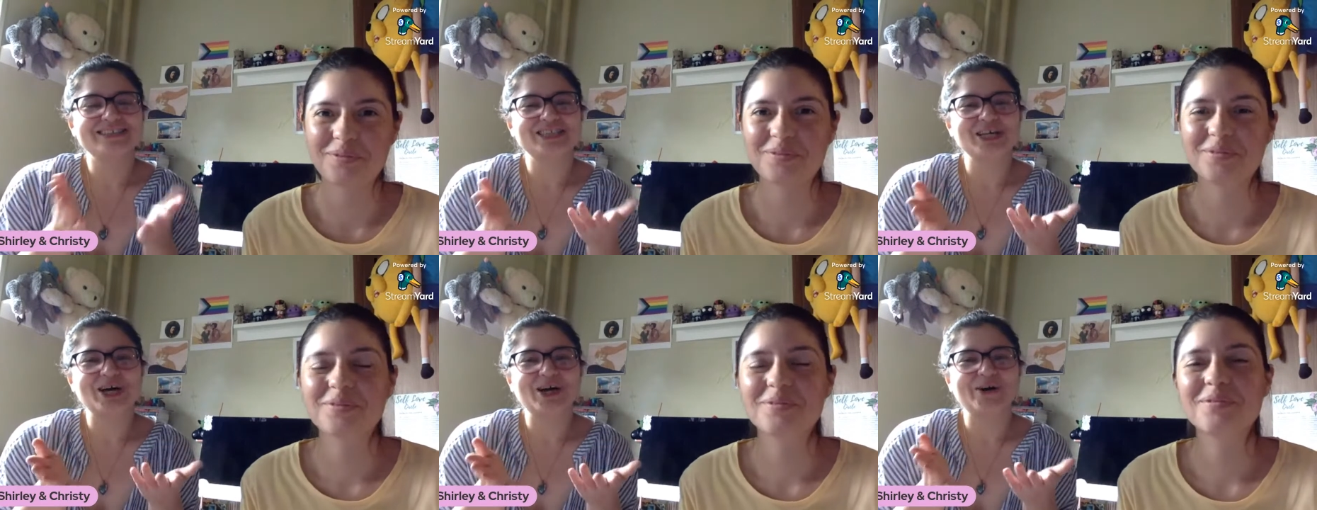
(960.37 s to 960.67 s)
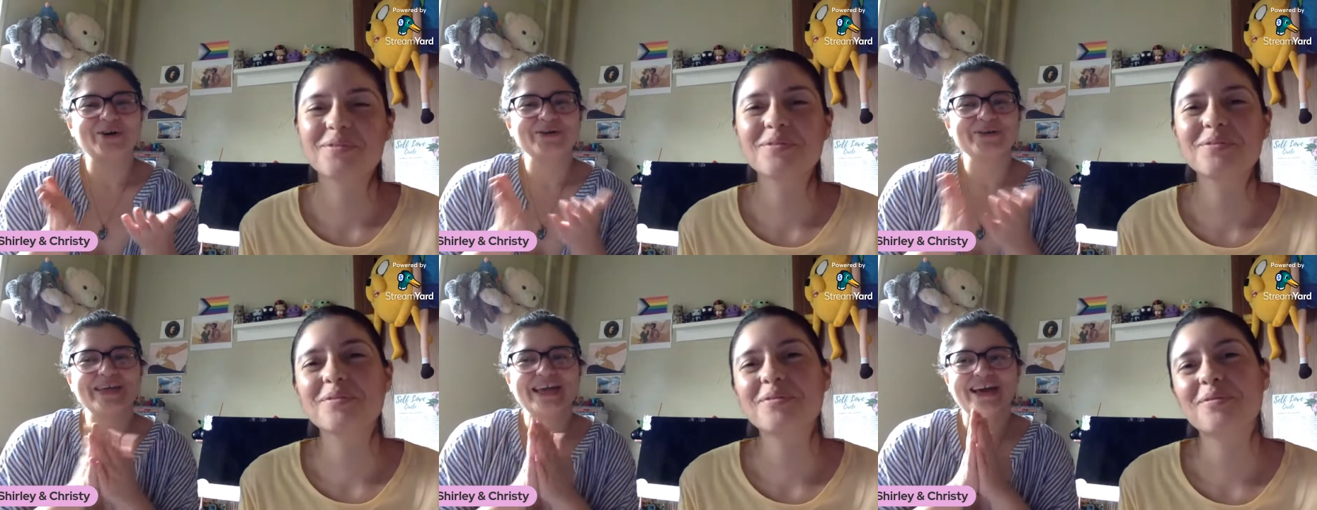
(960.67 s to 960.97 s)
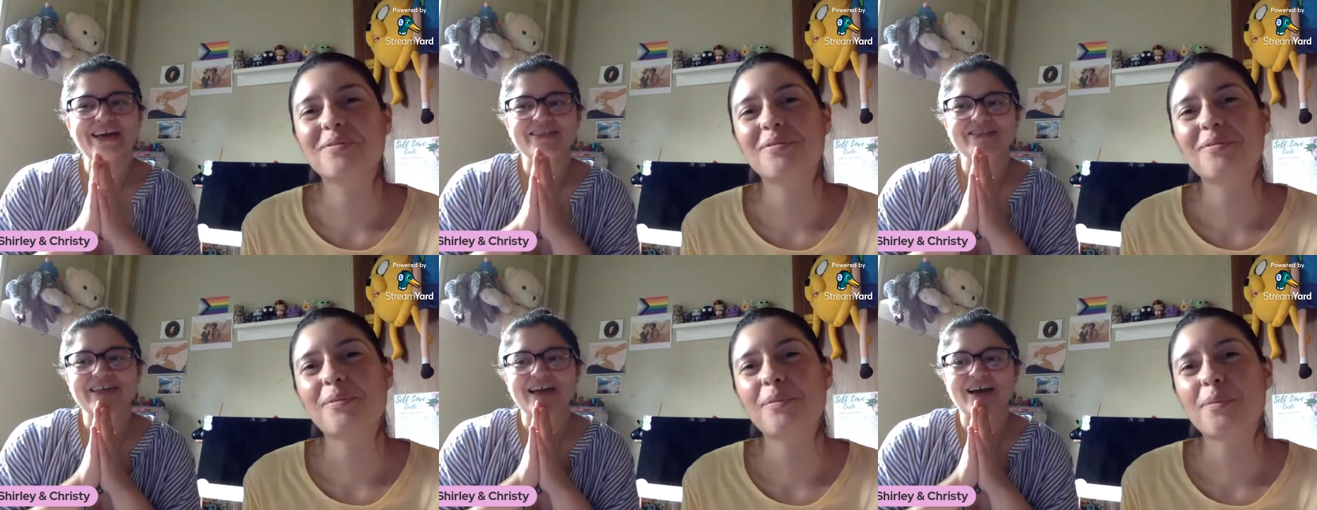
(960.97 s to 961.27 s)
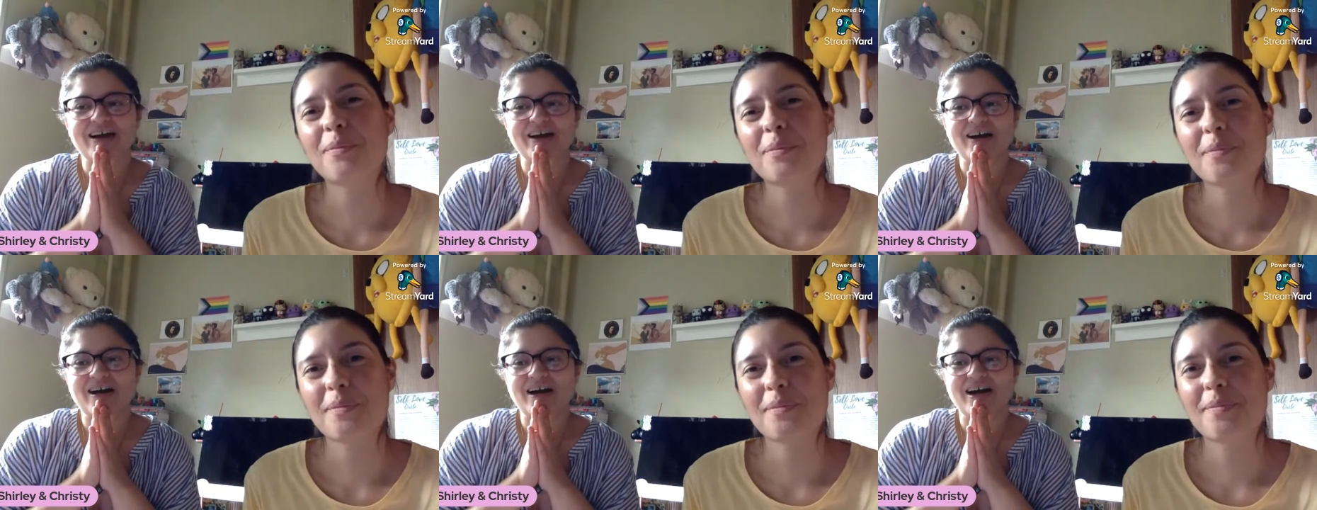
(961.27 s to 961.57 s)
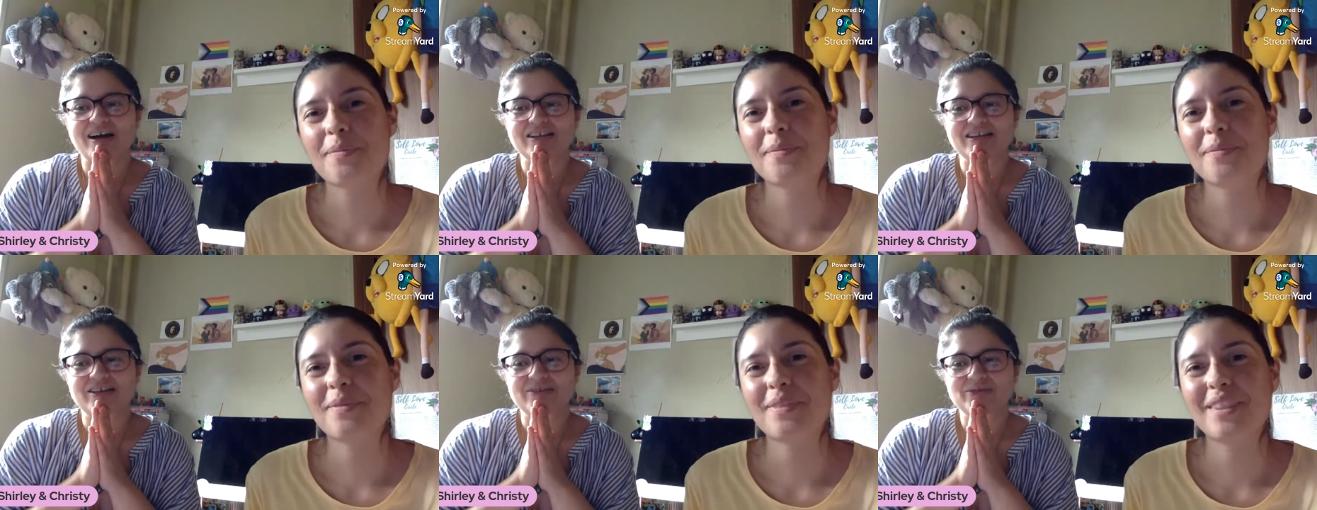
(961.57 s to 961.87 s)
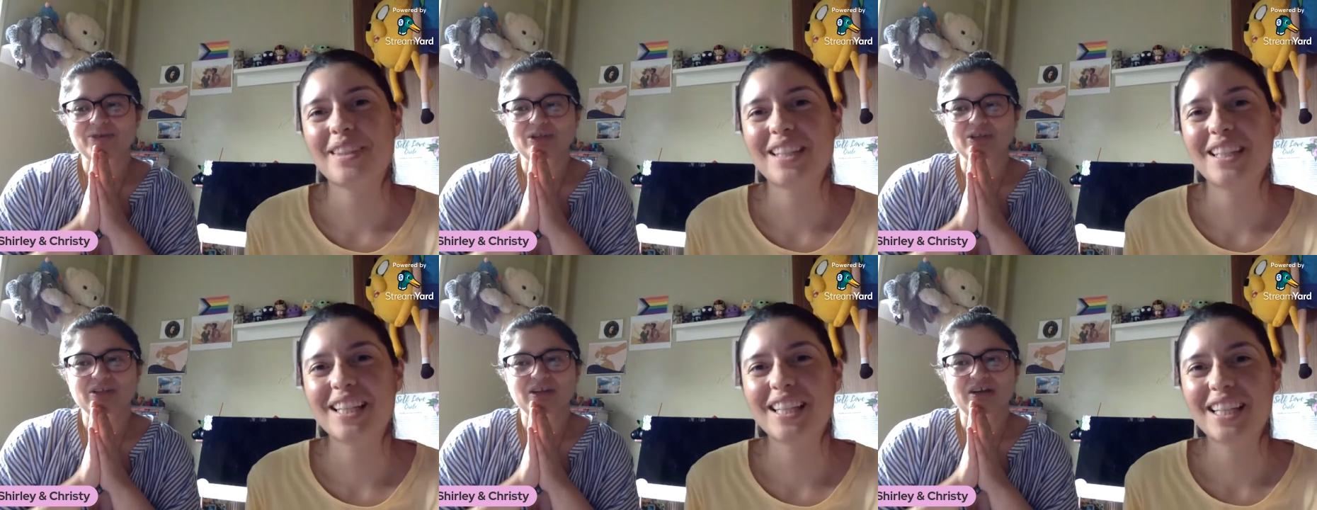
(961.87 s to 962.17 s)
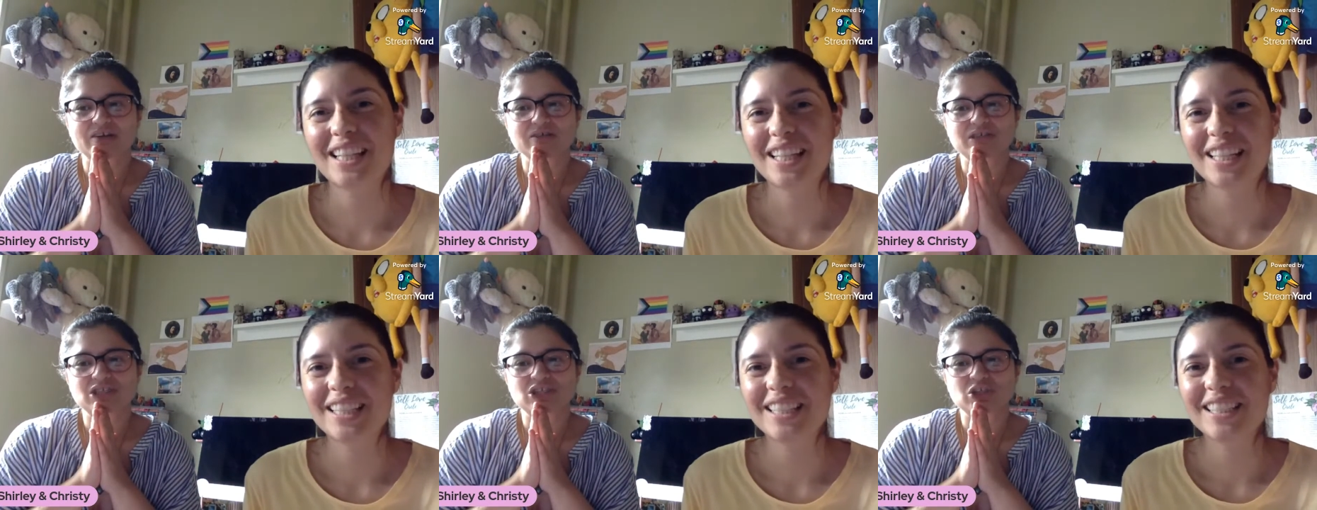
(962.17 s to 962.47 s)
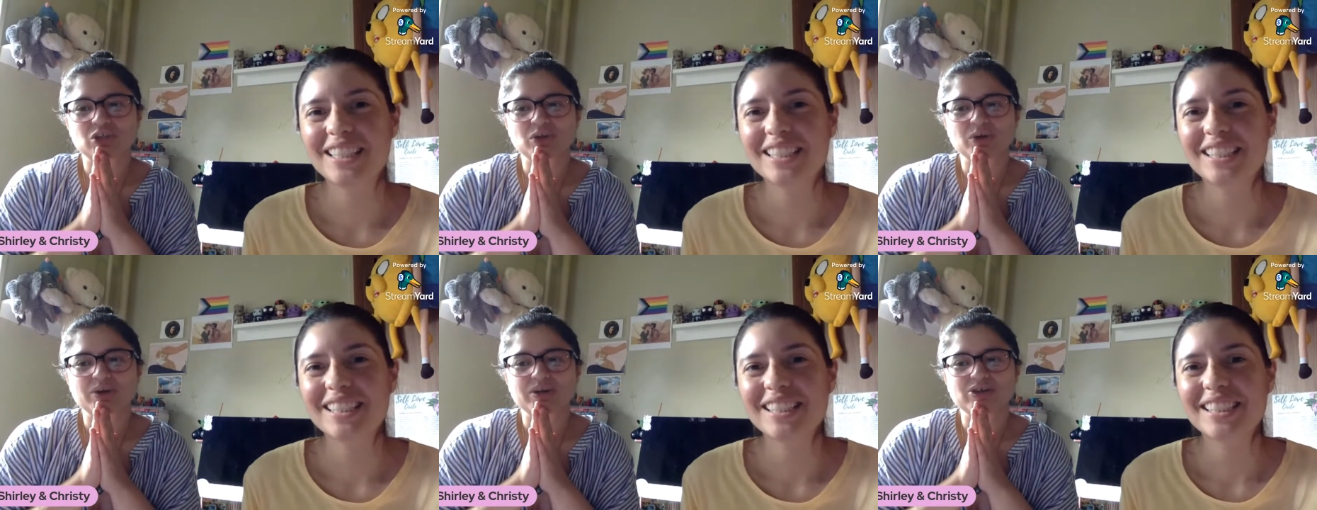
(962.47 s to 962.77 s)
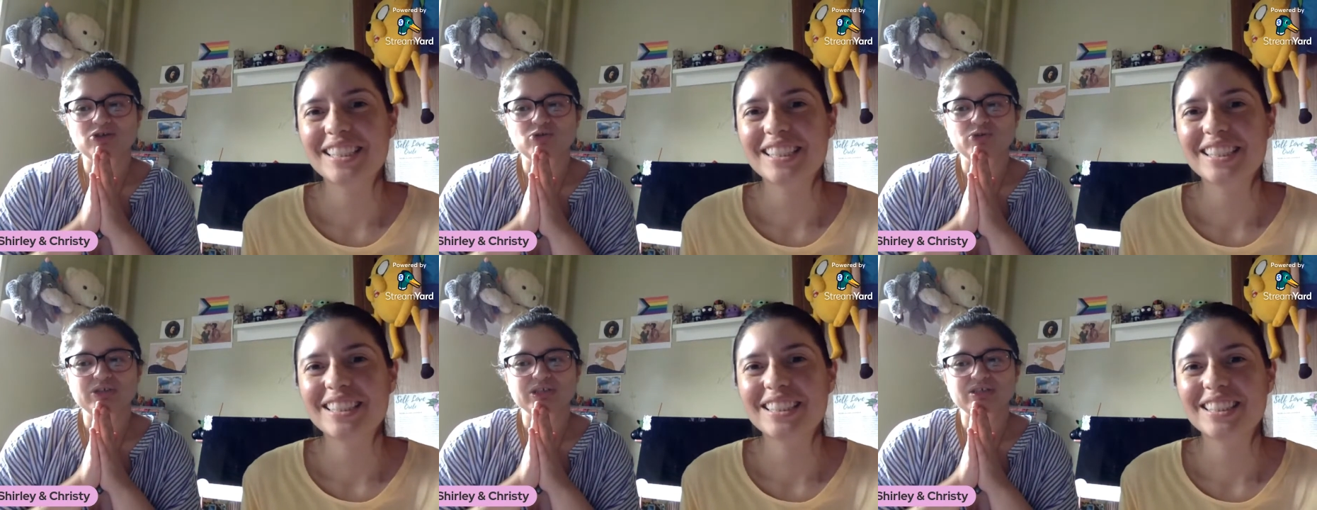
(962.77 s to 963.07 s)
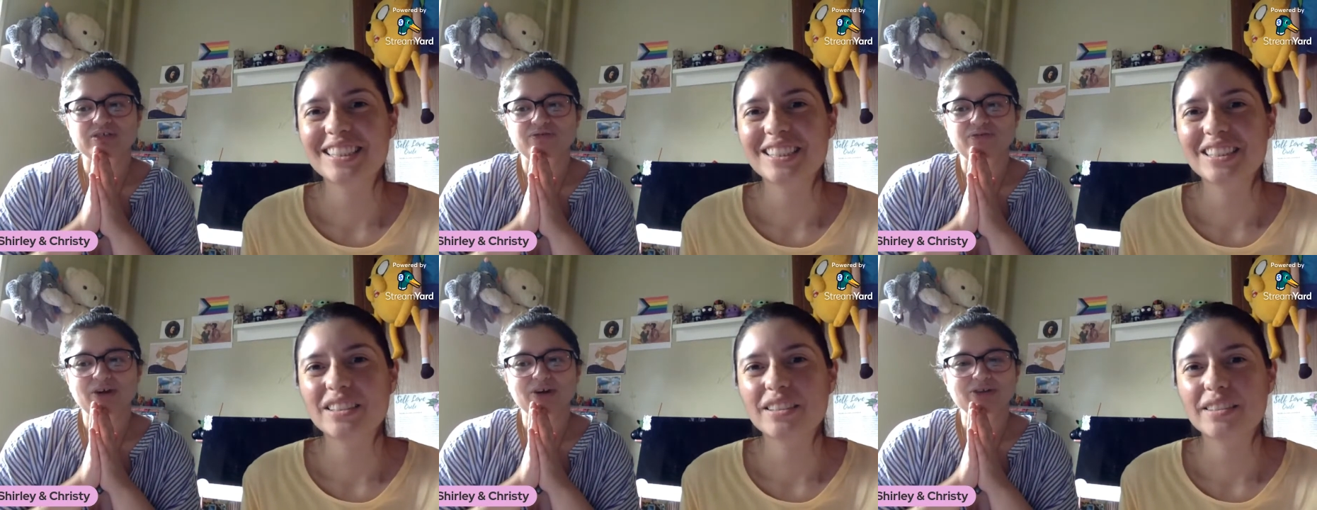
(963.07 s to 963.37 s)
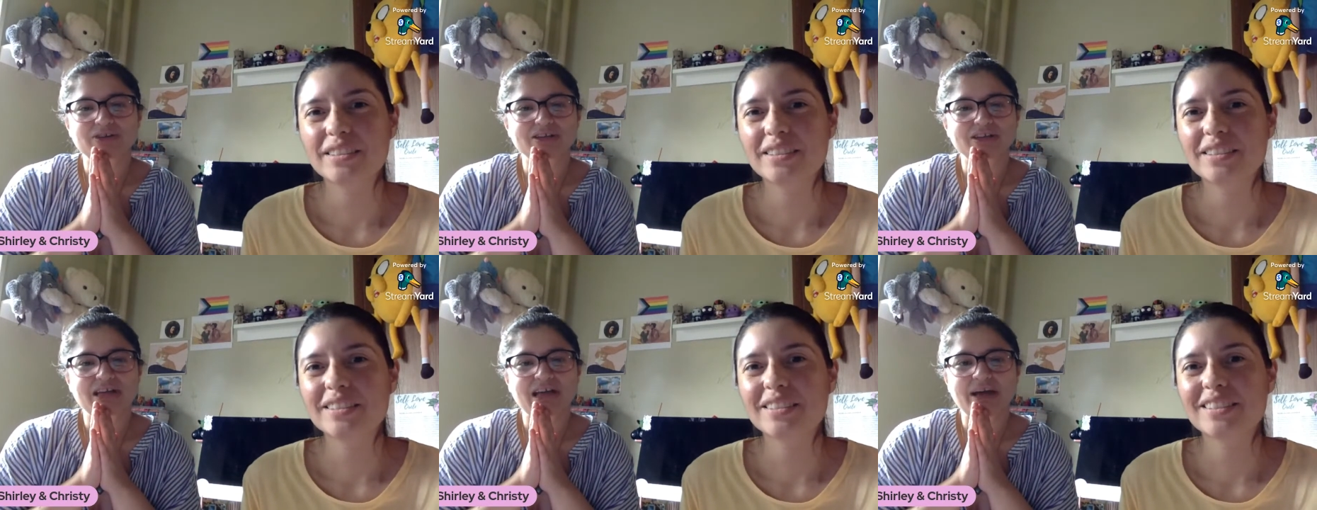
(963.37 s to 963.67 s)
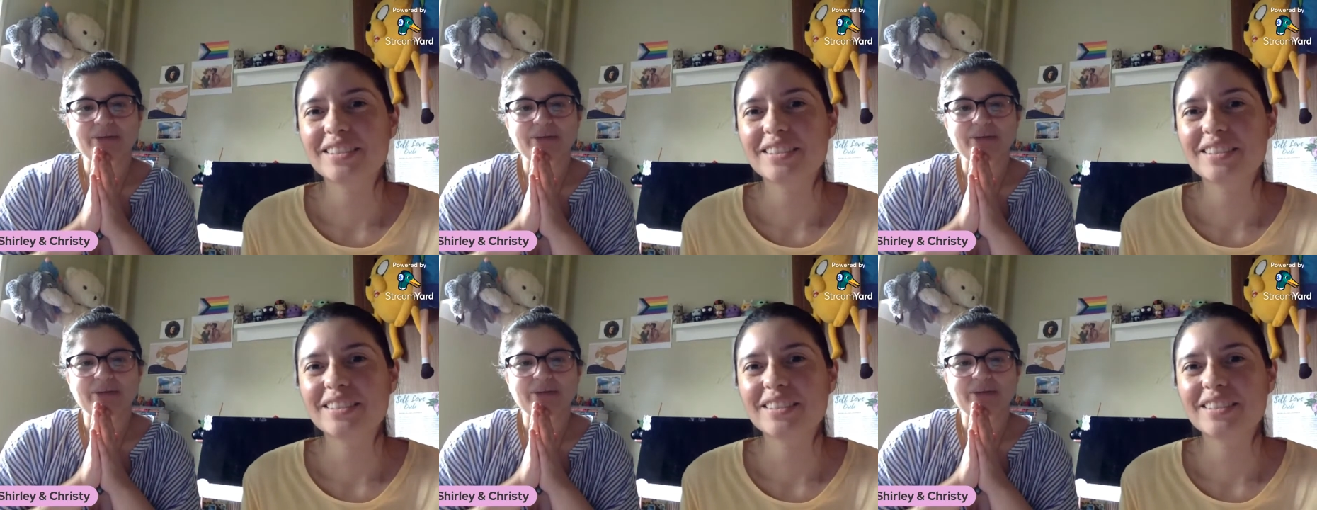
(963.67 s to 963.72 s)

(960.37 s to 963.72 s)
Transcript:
Speaker 1: so yeah, that I love the love story. You just felt the